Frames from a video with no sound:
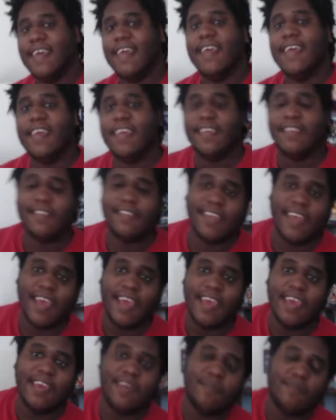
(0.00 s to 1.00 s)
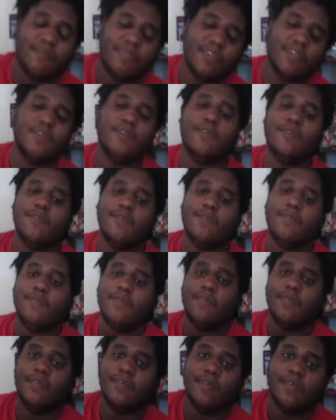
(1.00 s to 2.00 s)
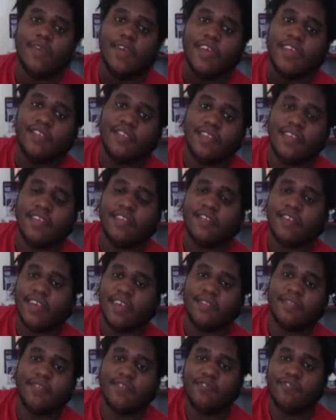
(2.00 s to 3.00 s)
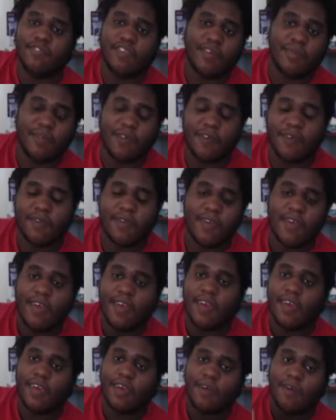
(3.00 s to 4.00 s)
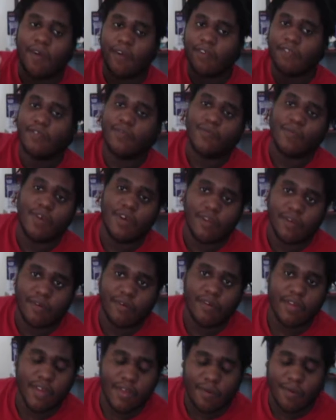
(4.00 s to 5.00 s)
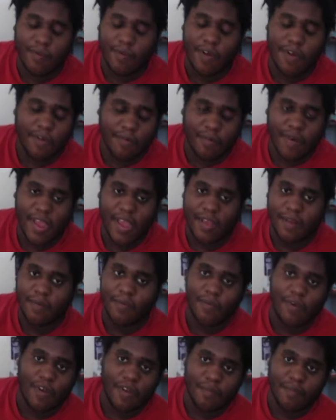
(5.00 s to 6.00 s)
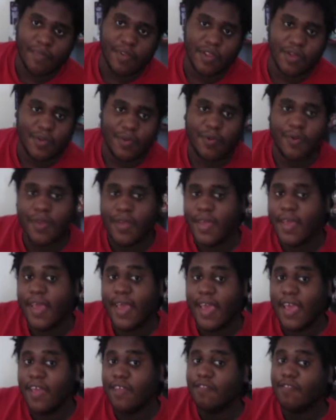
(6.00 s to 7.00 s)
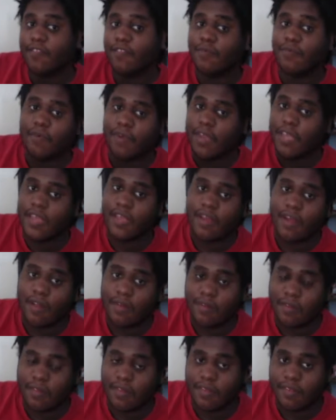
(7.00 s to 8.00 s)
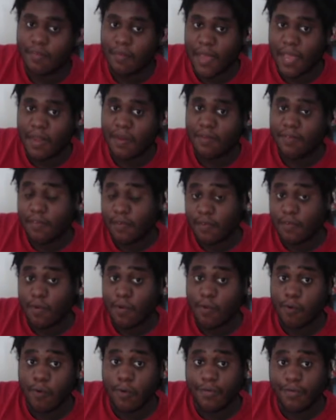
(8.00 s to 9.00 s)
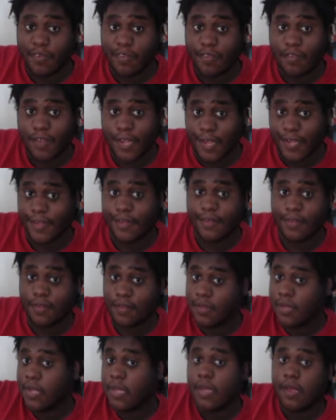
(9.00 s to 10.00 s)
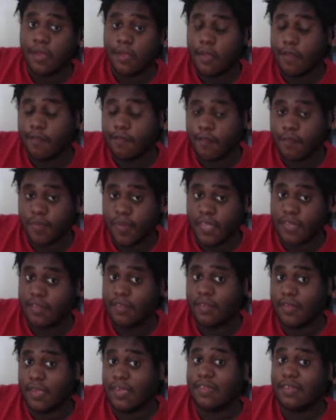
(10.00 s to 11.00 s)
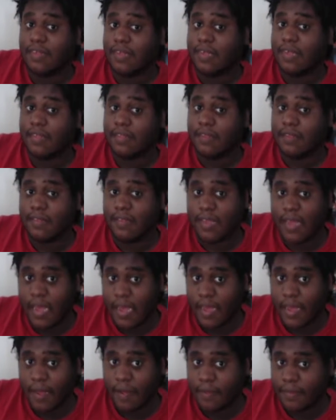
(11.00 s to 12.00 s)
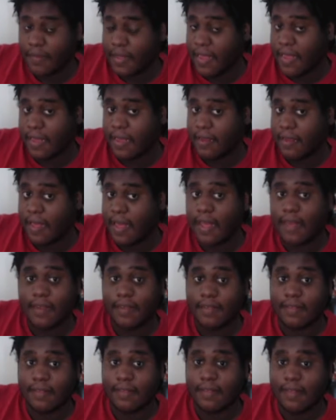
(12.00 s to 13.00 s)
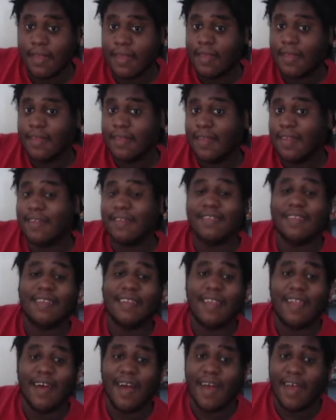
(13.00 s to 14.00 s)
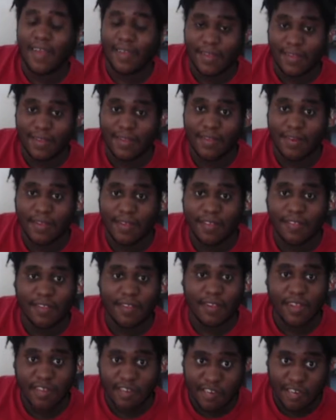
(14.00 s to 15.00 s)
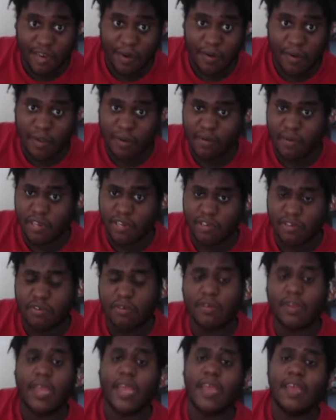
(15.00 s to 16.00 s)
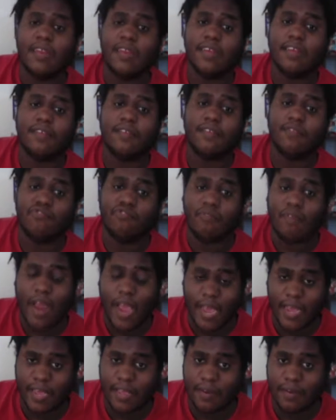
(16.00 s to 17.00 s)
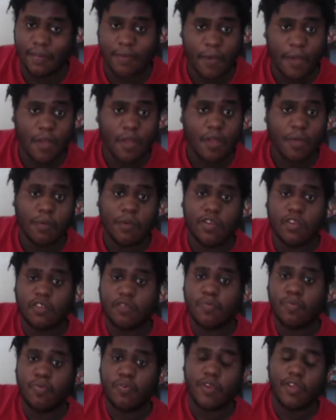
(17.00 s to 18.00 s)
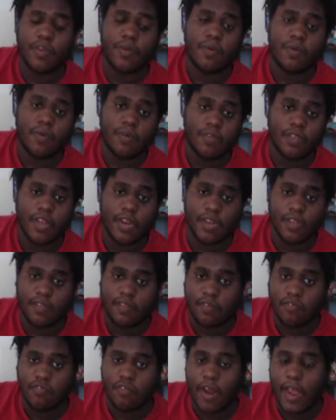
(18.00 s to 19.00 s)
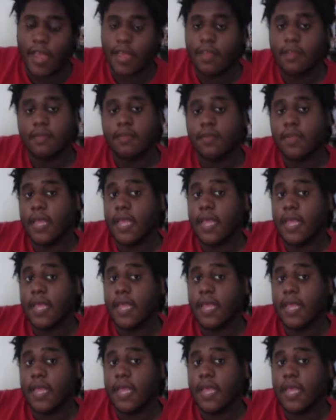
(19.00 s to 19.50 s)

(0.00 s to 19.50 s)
It's a blue. It's Intet the Dreamer. It costs one green, one red, one blue, and three colorless mana, so total of six. You have to pay six to get this guy out. Dang, that's a lot. And he's a legendary creature, and he's a dragon, which is pretty cool that it's a dragon.